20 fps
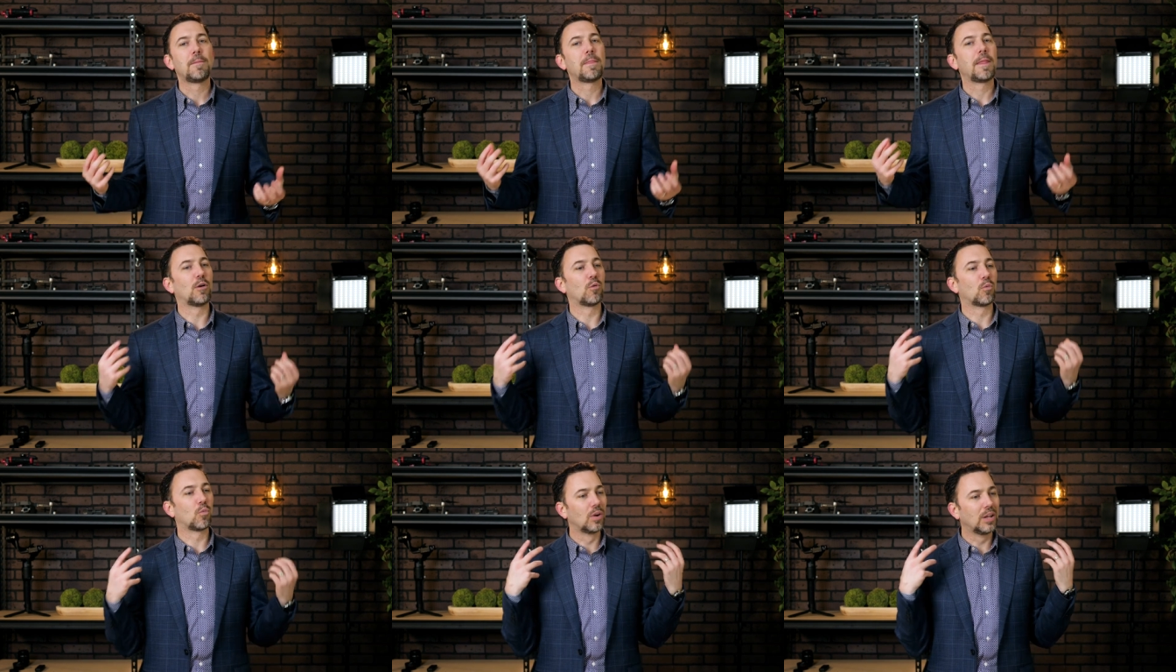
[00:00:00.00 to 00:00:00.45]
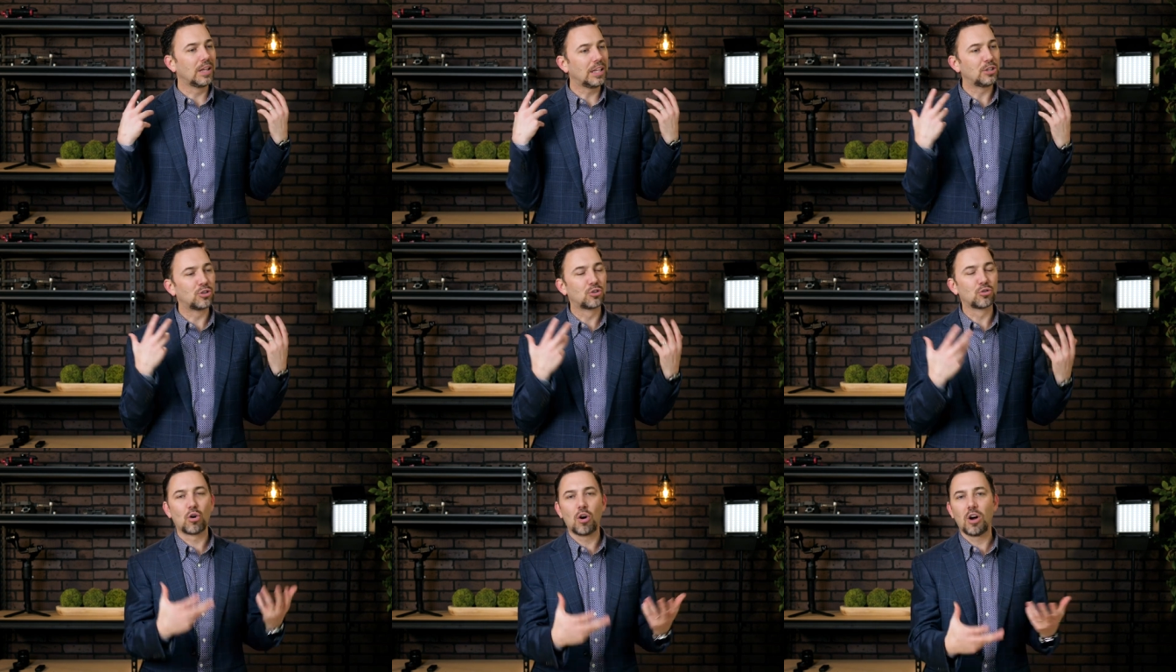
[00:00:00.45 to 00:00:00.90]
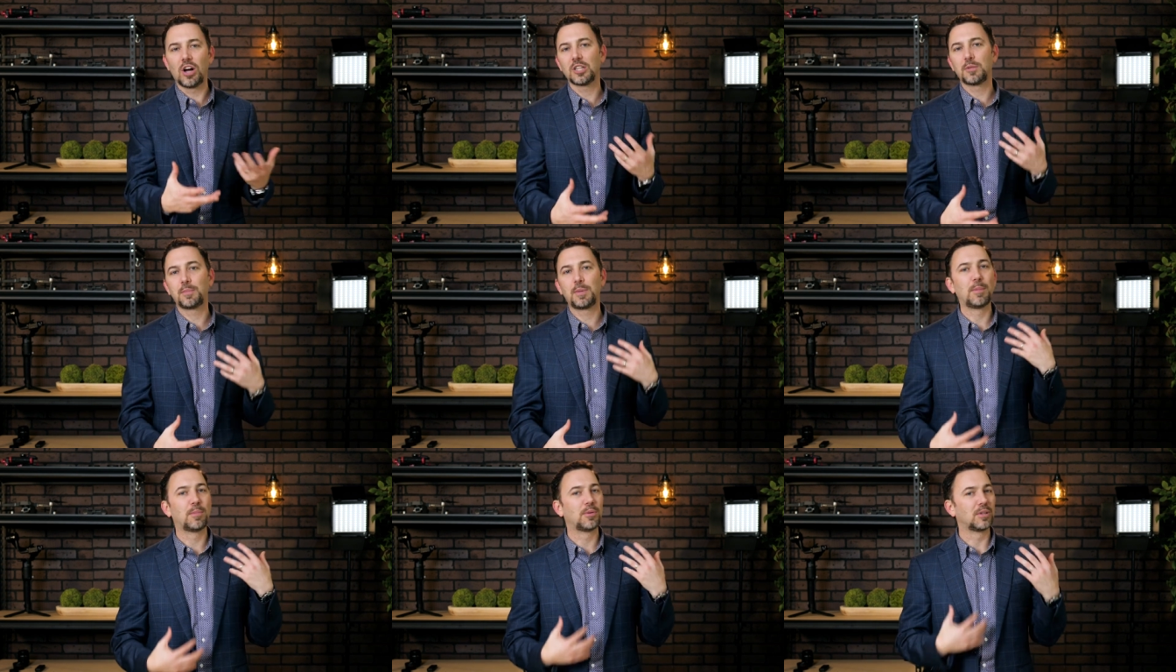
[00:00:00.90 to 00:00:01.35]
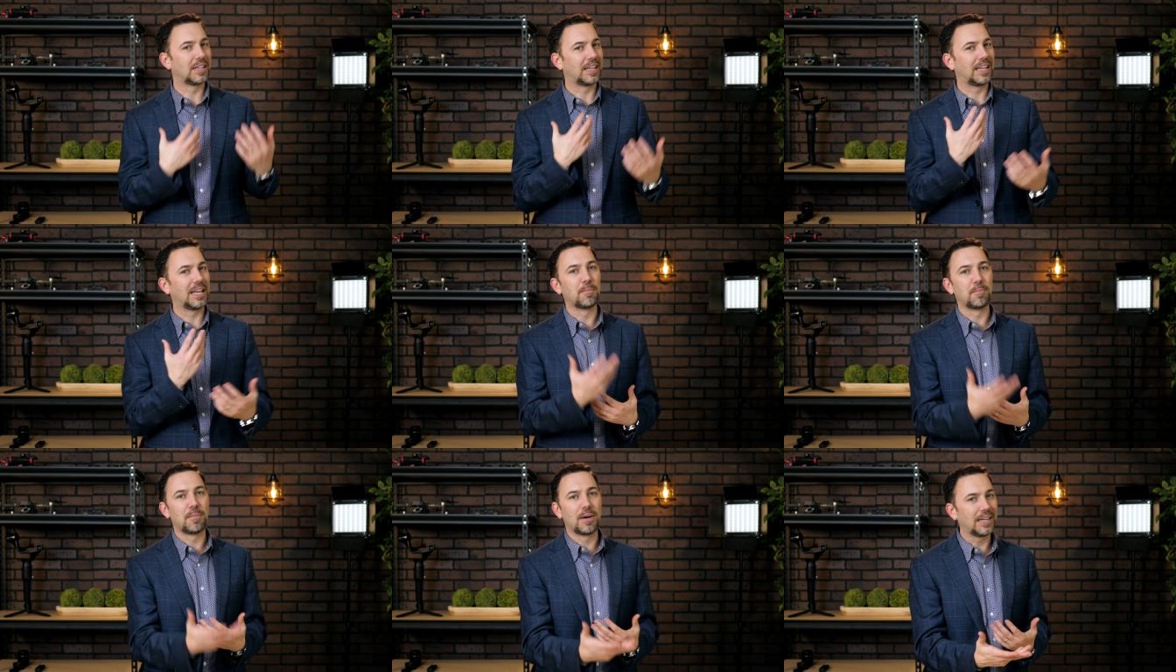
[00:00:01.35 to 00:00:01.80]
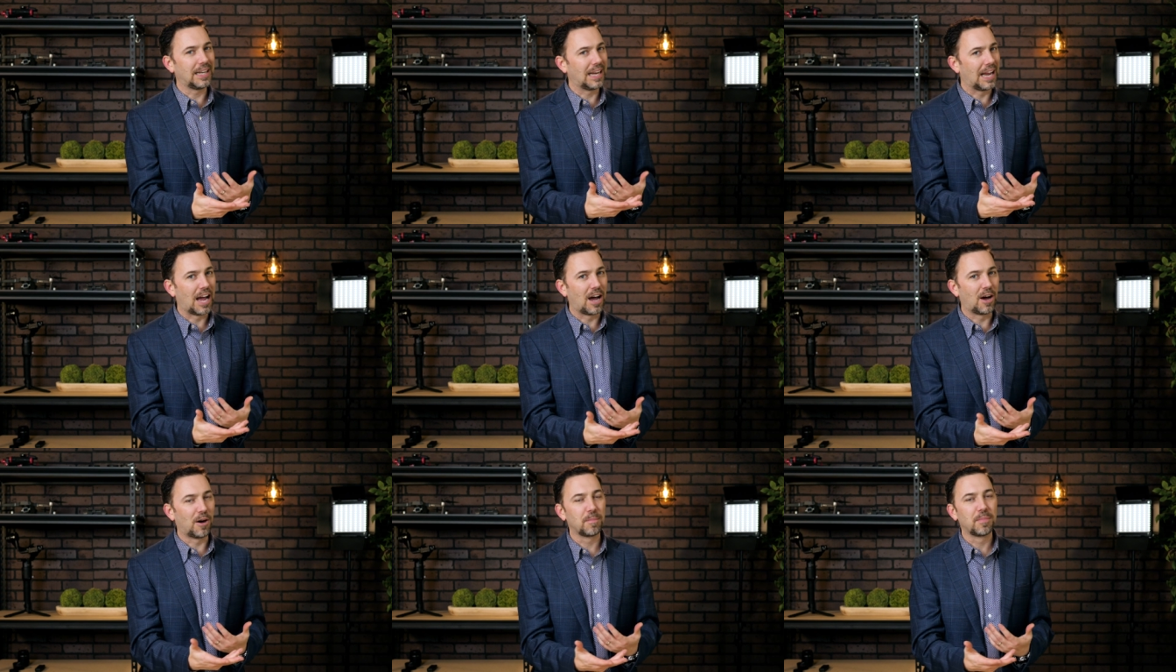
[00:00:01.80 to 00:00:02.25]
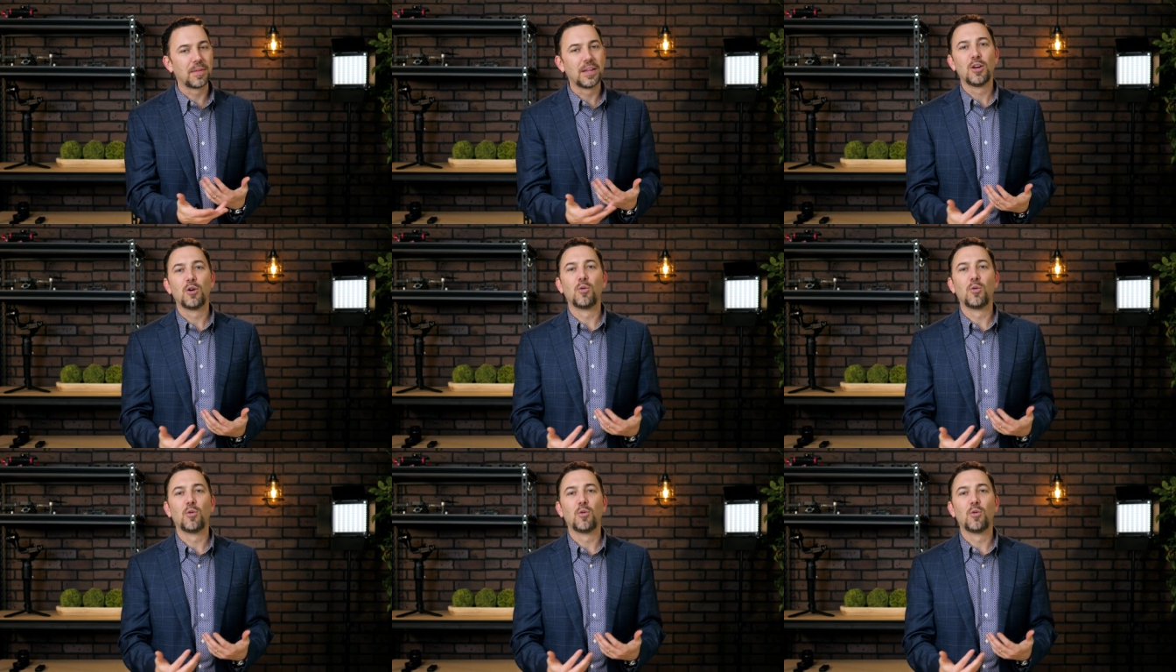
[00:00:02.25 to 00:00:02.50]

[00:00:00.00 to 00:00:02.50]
it really draws people to get money out,